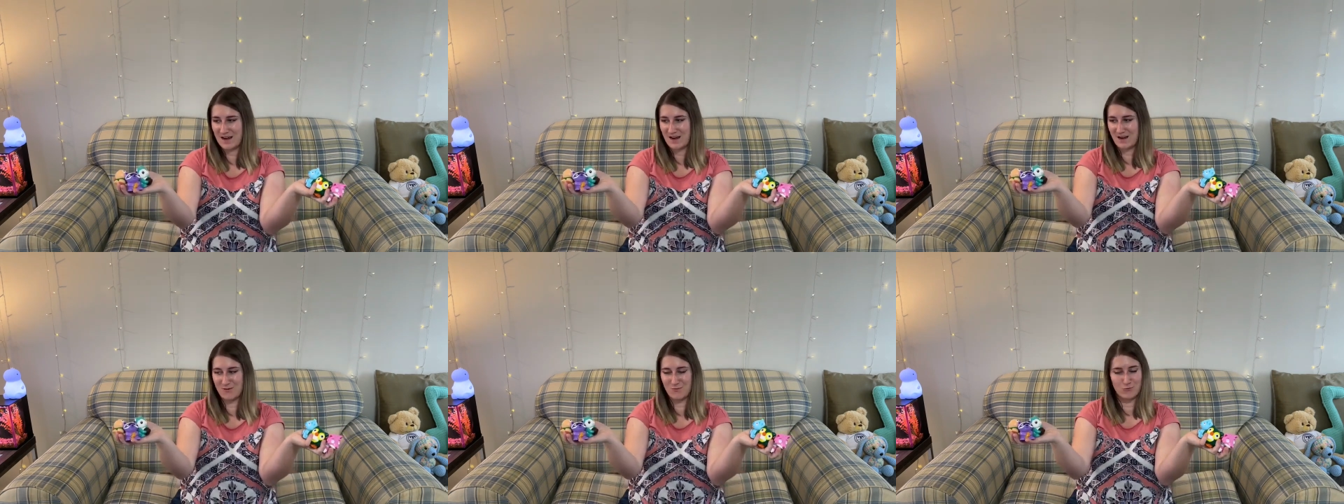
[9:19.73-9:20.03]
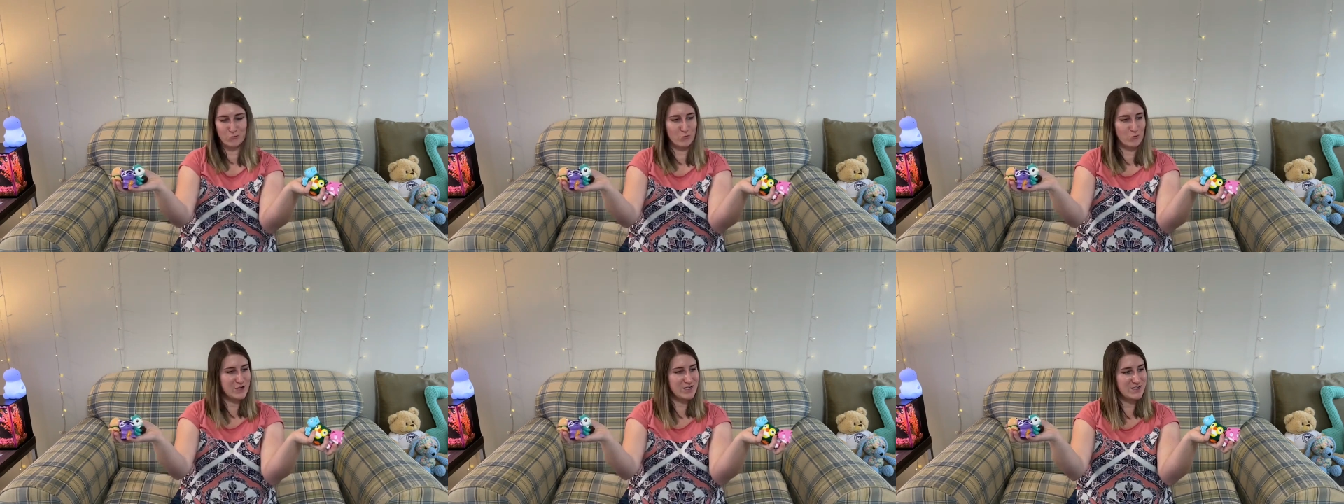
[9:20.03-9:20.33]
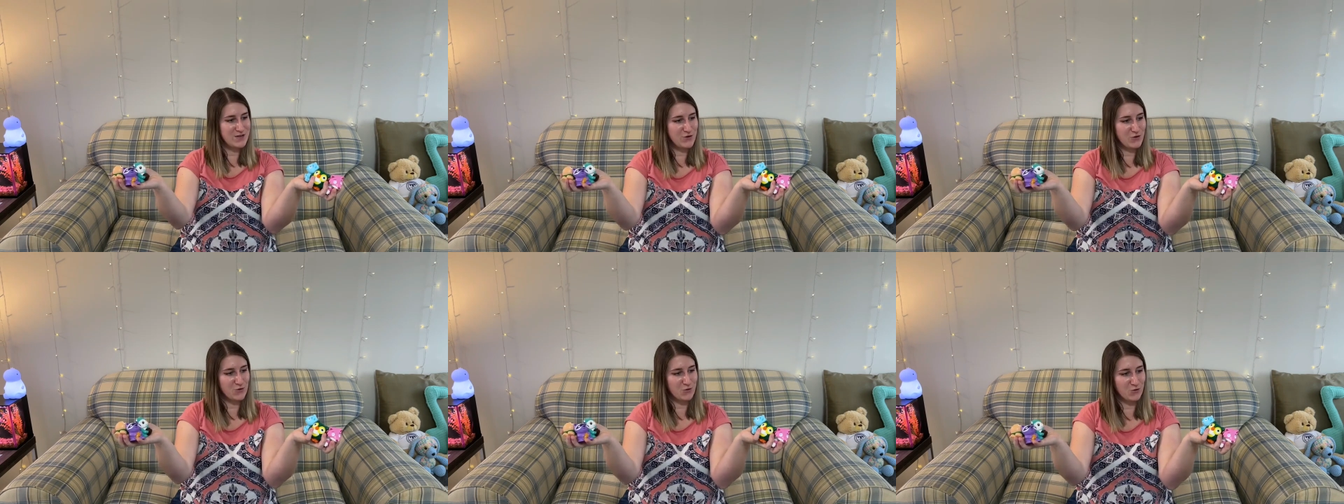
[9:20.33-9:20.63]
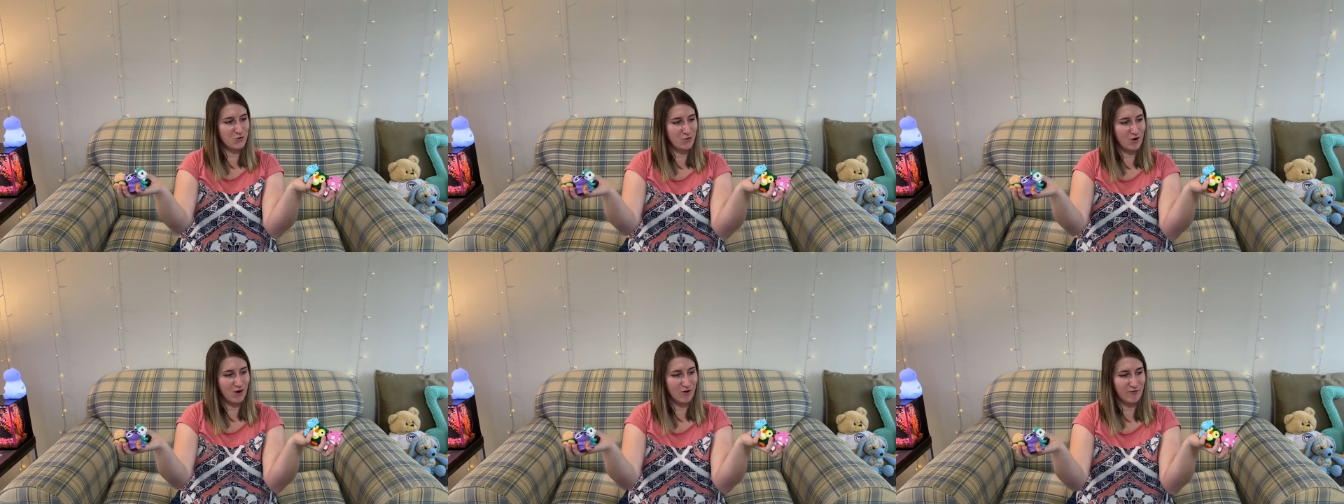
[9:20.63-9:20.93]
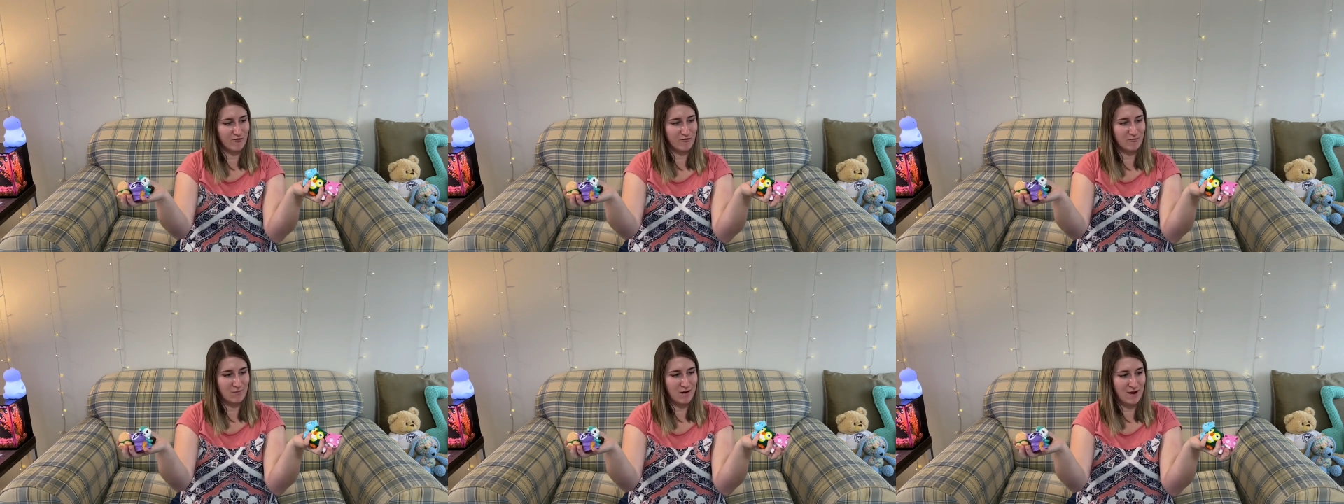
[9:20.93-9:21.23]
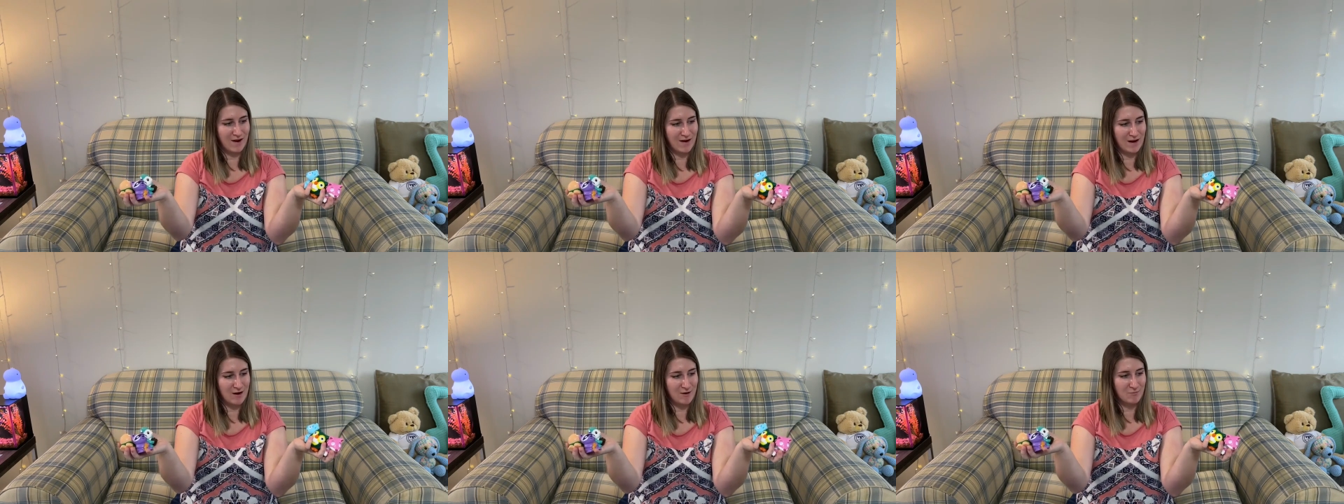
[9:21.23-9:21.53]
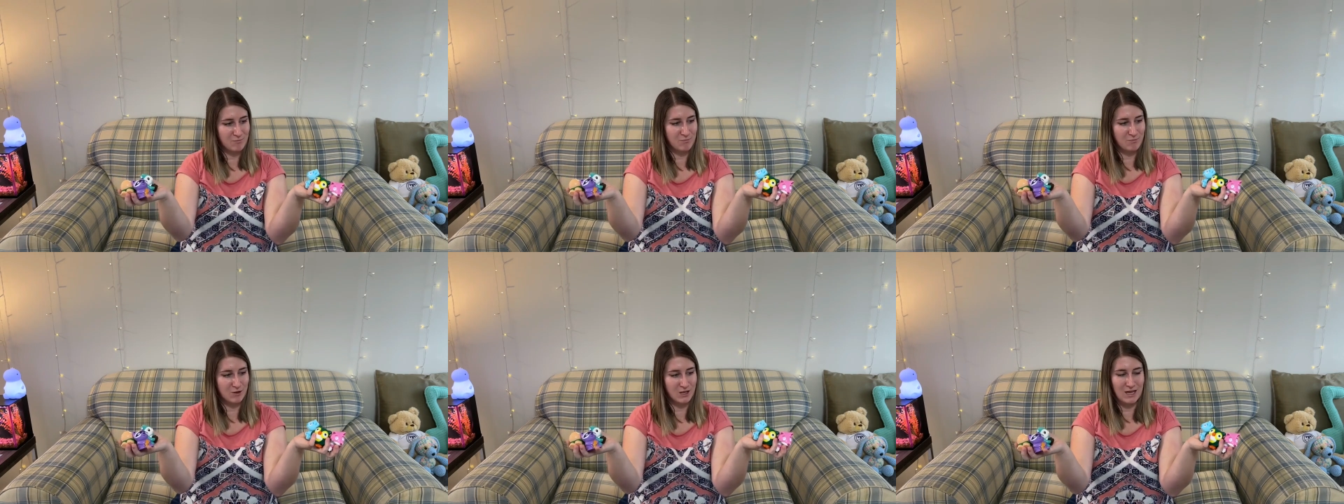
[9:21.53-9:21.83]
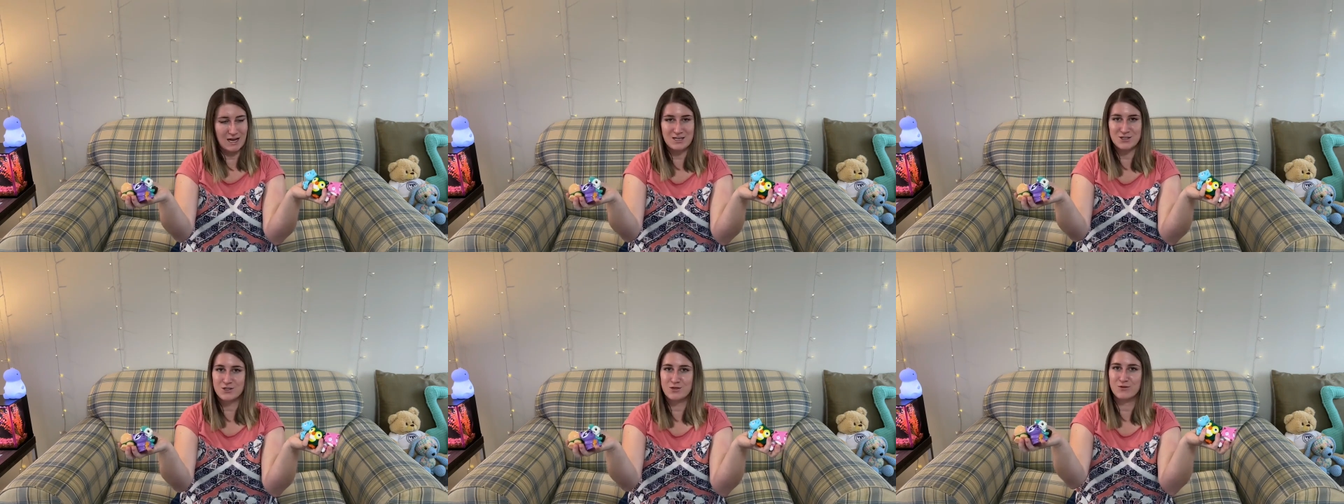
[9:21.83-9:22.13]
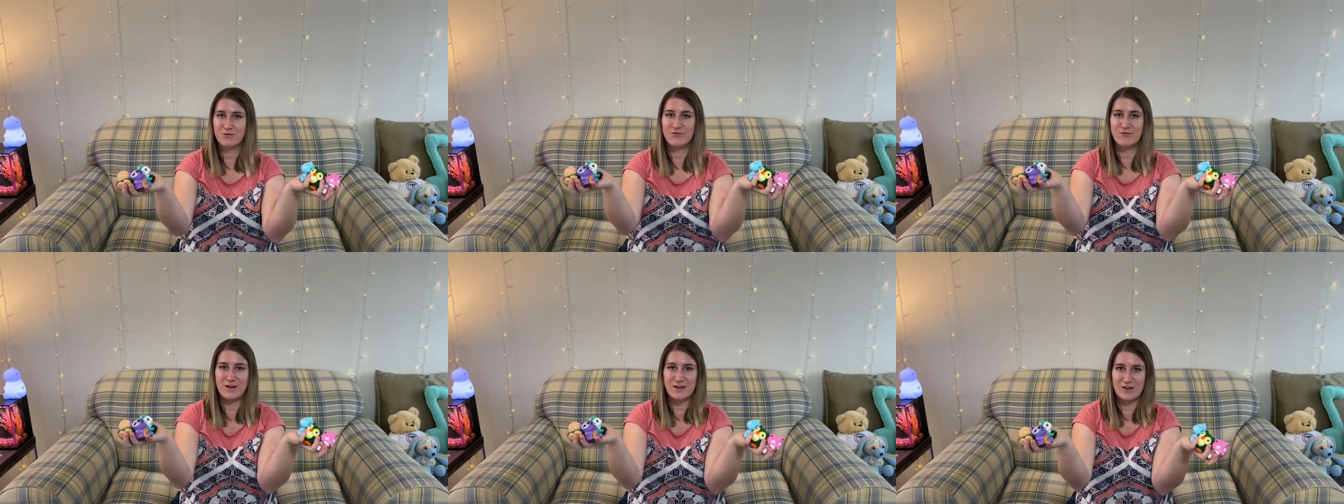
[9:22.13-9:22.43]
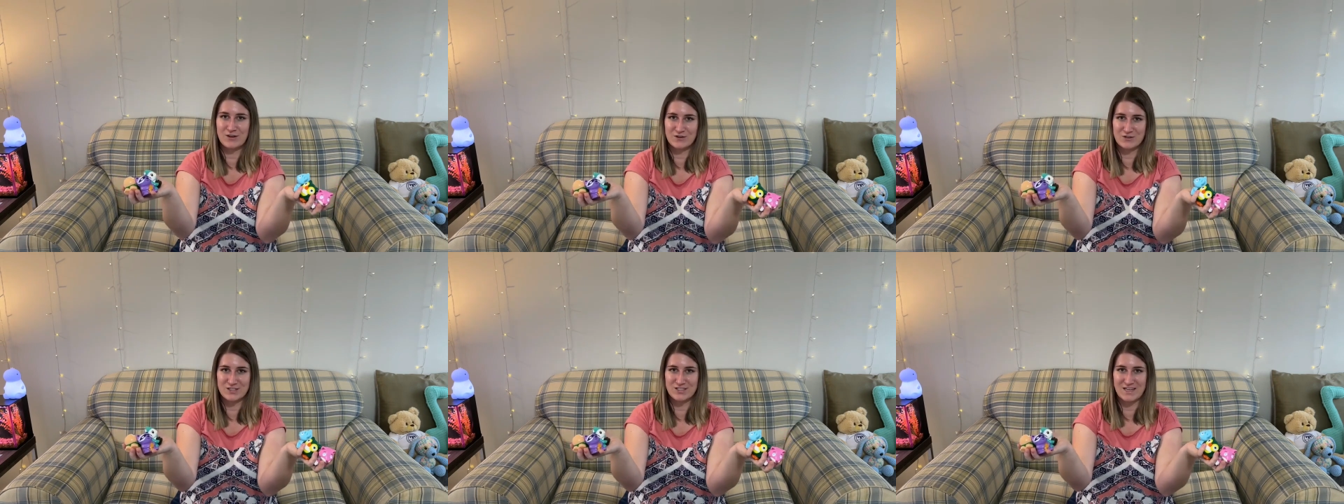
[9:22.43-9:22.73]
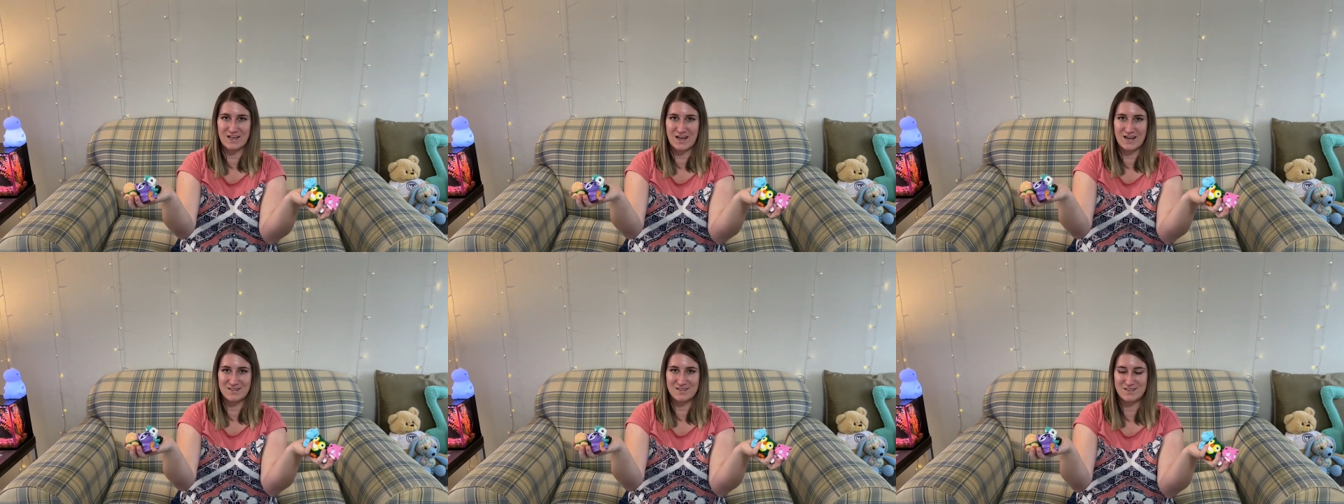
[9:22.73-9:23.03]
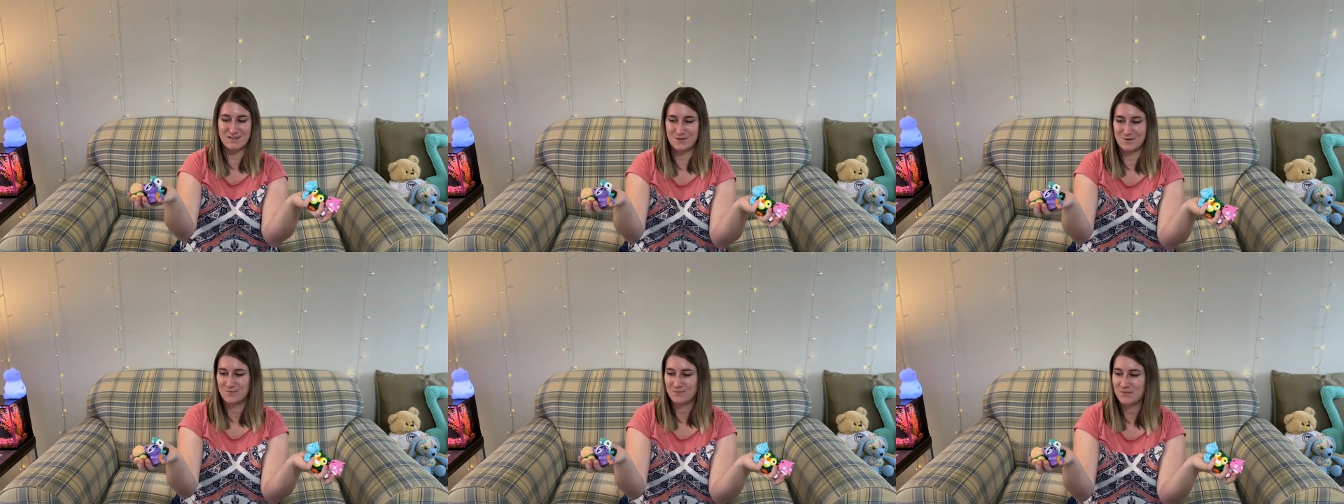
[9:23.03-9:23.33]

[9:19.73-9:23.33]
a redo of my plaster figure set.